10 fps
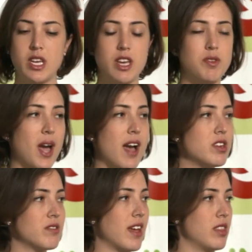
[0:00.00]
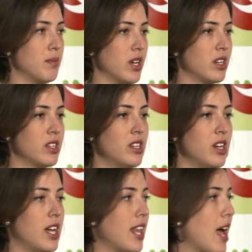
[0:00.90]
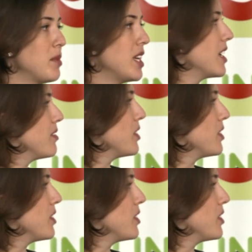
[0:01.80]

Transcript: If you haven't read the book, allow me to give